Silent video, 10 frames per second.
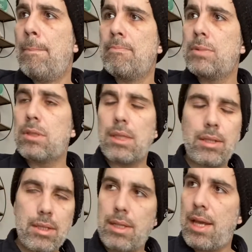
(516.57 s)
Just
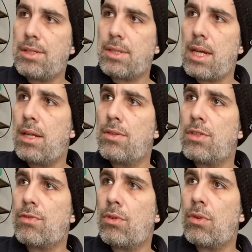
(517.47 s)
kind of scan
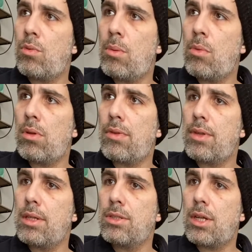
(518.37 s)
this for one more little
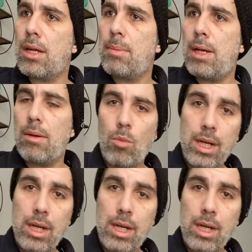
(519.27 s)
thing to talk about.